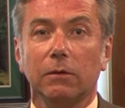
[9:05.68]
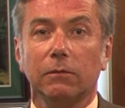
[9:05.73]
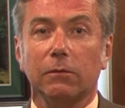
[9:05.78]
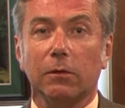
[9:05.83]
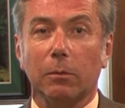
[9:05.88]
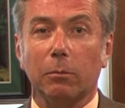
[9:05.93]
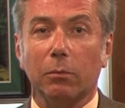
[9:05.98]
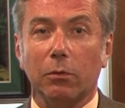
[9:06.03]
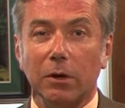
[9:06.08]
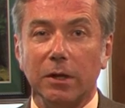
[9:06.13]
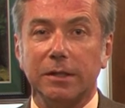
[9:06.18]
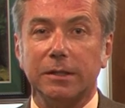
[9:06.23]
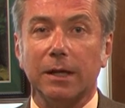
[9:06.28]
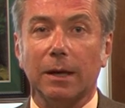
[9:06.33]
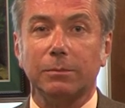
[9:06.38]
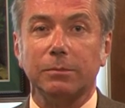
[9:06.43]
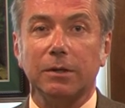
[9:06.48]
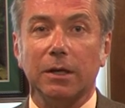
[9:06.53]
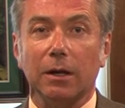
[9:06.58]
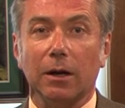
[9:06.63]
for
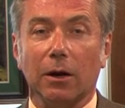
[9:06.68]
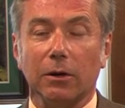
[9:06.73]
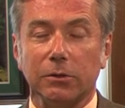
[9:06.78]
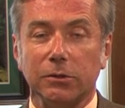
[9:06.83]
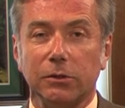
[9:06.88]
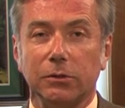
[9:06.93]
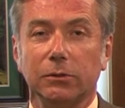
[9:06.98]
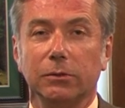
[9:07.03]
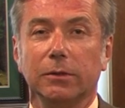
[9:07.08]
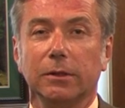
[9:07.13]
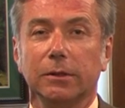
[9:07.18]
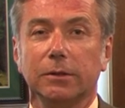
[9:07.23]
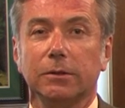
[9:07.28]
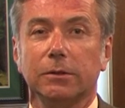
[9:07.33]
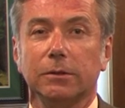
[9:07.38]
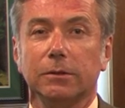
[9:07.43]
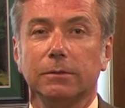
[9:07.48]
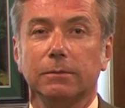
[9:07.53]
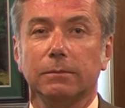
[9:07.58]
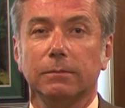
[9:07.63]
precepting our
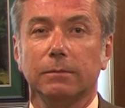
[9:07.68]
students.